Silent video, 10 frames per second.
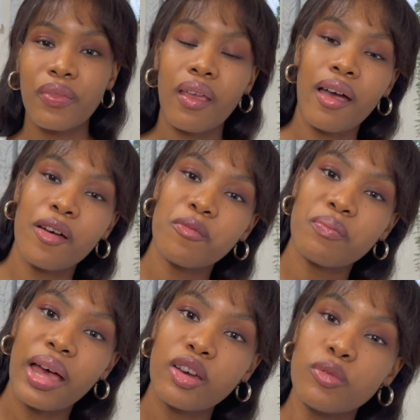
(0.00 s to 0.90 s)

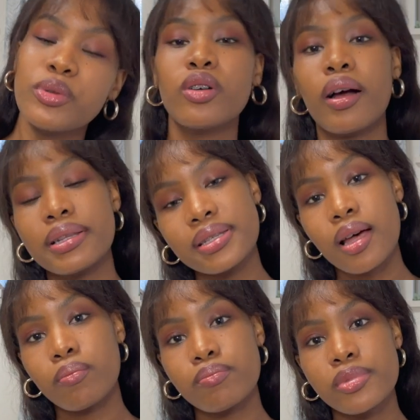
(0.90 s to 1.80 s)
I hope you got
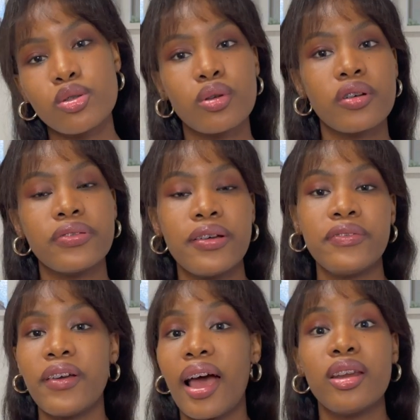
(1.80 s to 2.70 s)
some sort of
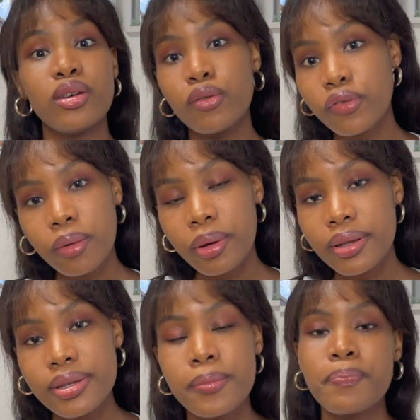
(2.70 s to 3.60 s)
value from
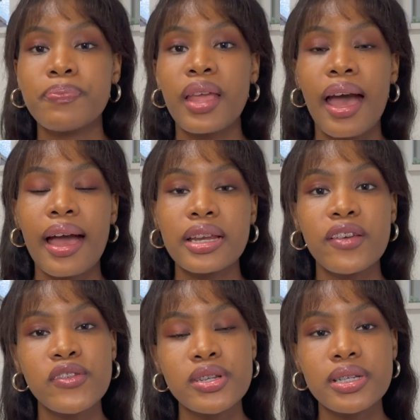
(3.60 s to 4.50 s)
it. And
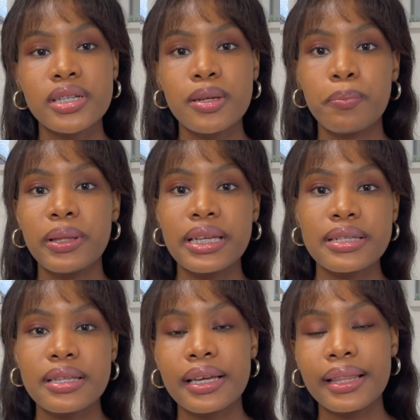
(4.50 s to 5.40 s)
if you did,
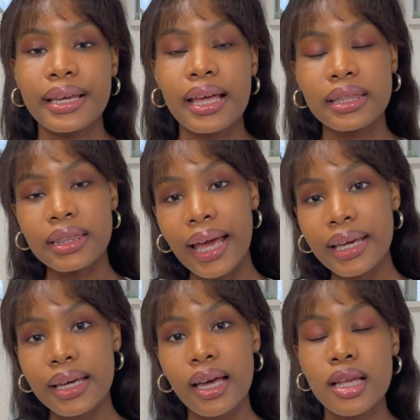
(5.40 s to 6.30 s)
please click
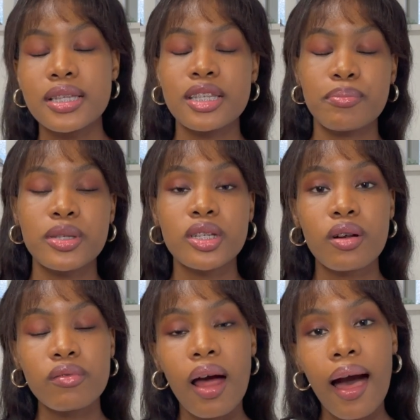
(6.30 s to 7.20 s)
like,
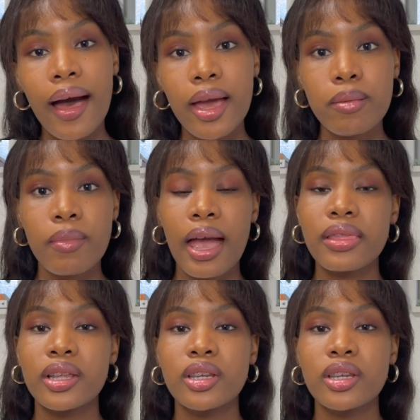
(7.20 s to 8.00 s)
subscribe, and the